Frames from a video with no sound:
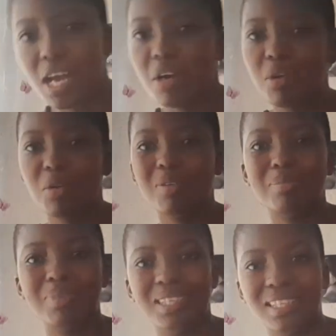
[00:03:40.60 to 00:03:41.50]
I don't know,
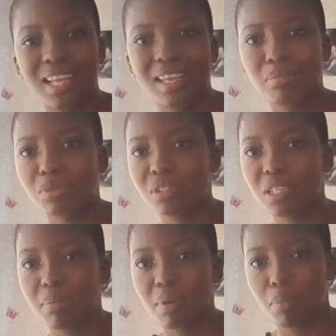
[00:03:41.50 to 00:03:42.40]
man, like I'm not
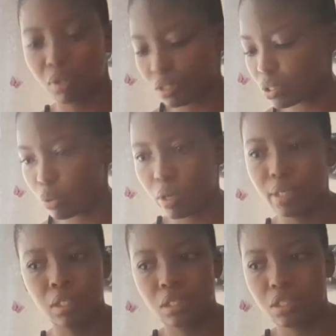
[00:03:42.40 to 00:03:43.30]
happy about this
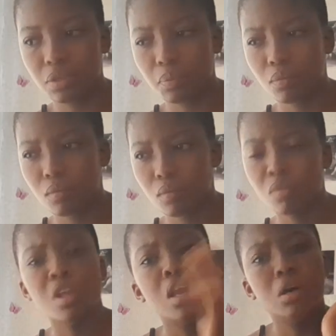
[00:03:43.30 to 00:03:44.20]
quality.
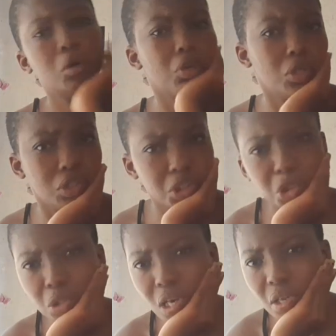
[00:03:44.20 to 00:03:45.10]
Or
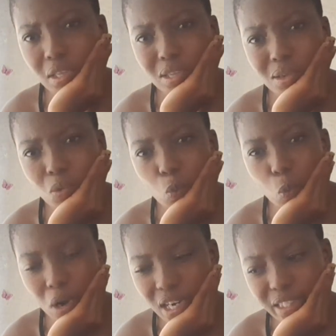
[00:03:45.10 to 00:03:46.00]
should I
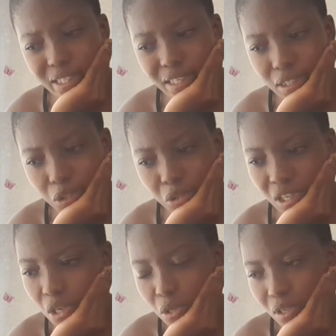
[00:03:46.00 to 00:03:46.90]

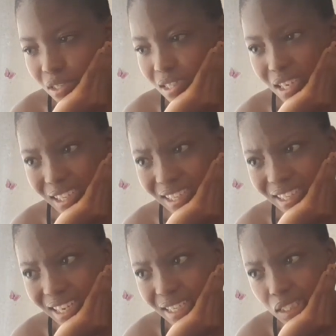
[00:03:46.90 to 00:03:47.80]
use the
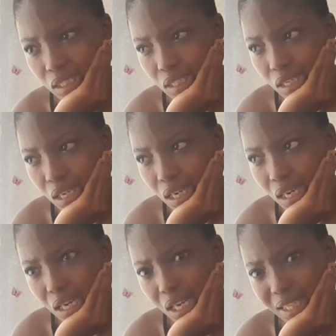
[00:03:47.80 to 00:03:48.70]
ring light?
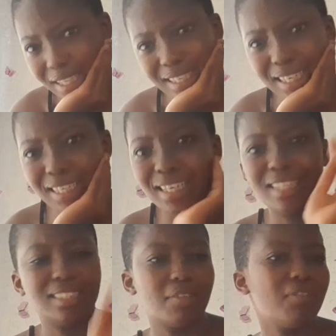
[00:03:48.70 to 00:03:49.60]

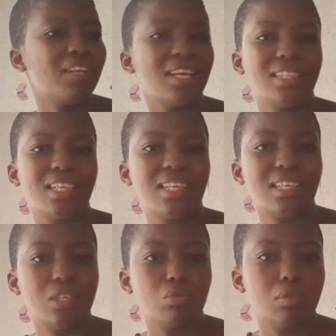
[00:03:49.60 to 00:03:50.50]
I feel like the ring
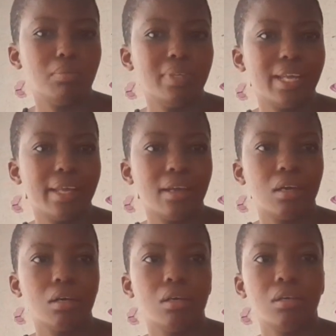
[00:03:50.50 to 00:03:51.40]
light will be like,
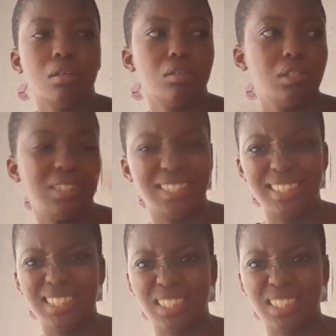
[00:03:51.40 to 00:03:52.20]
you